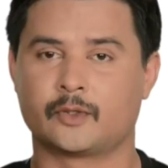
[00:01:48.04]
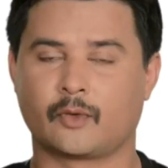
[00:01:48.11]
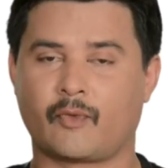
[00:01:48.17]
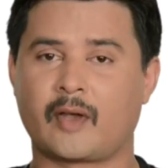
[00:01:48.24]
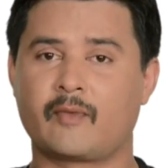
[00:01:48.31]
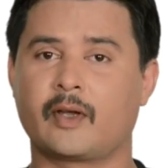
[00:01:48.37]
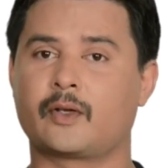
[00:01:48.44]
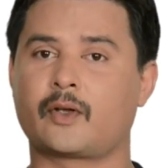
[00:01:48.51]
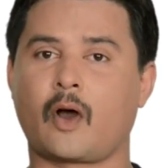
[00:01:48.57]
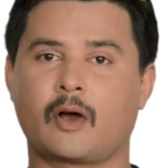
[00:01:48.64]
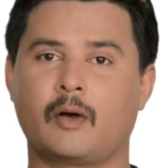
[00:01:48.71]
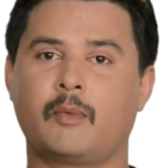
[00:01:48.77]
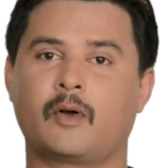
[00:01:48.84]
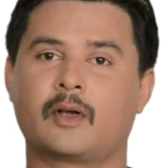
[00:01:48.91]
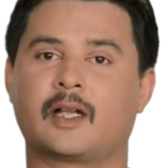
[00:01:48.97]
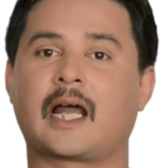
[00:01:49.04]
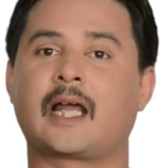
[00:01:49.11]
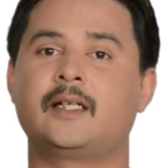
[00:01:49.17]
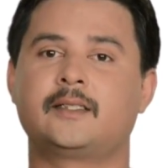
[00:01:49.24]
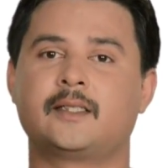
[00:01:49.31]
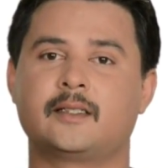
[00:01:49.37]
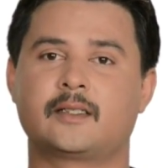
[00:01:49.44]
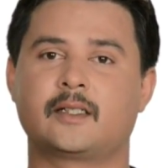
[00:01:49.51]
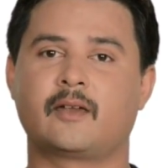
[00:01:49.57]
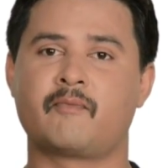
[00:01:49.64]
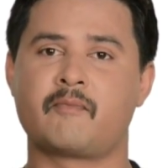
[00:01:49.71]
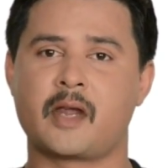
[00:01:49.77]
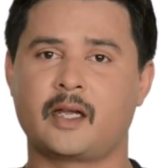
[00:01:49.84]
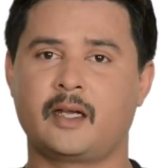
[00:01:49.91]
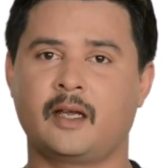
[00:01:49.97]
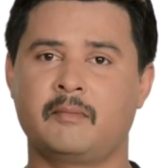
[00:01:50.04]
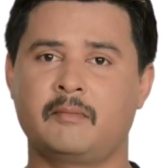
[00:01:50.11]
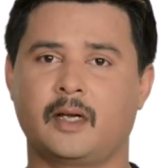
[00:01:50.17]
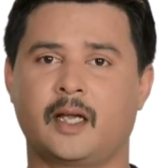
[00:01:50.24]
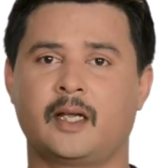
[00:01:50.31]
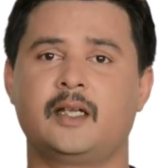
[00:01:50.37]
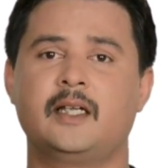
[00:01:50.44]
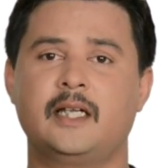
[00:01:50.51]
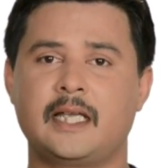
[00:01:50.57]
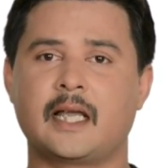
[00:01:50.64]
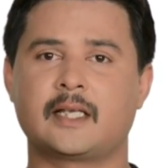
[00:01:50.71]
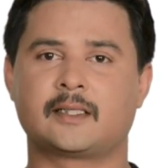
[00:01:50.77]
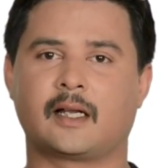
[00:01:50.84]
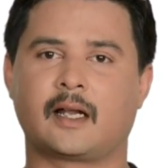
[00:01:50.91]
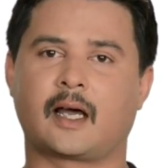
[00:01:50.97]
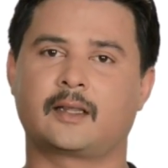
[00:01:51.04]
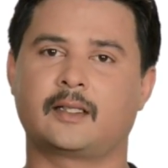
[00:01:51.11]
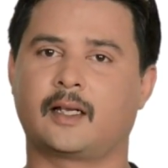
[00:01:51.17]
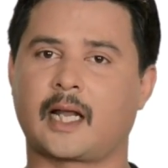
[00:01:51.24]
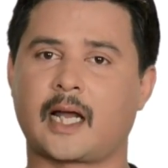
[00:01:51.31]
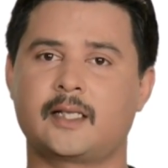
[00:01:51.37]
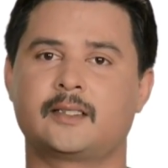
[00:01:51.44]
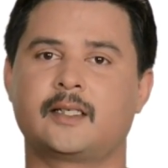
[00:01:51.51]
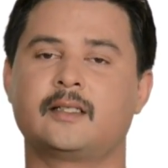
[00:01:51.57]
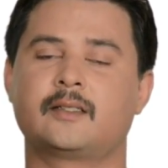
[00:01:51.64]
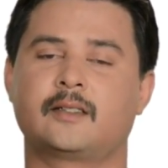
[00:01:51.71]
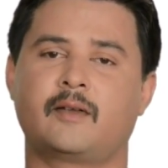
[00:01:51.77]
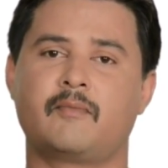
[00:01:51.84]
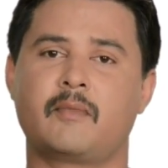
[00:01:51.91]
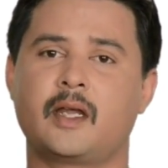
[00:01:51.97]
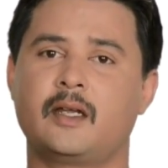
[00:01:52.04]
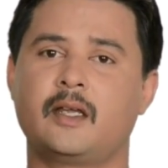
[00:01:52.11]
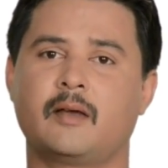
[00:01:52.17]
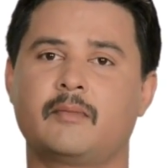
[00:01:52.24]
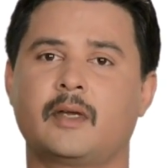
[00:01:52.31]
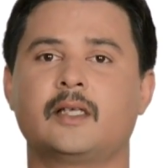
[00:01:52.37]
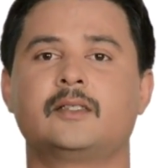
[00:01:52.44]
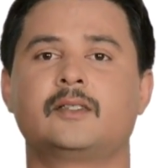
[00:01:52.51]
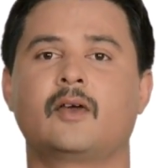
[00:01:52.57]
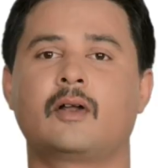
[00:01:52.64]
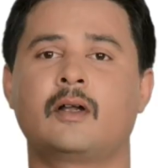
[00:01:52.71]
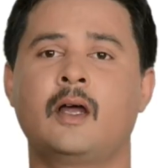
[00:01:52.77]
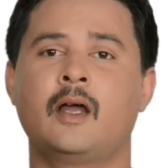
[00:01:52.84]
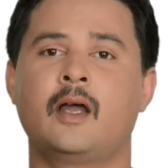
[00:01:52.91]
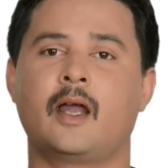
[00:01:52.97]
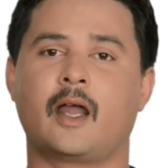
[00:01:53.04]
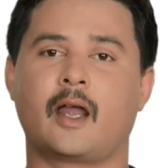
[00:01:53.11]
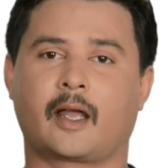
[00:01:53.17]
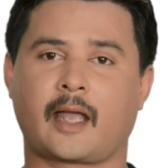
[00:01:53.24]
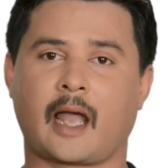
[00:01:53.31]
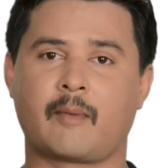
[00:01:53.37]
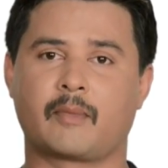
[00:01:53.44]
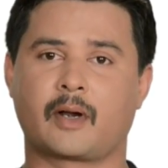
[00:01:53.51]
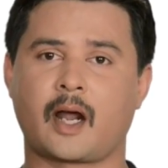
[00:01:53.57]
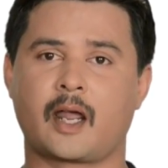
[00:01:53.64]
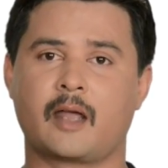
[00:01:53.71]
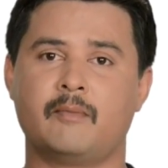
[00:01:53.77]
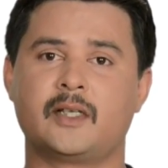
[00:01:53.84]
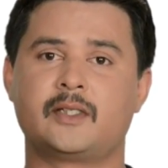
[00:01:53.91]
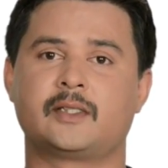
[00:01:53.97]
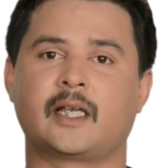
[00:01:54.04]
So when we talk about light sensitive medium in DSLR, the light sensitive medium is your camera image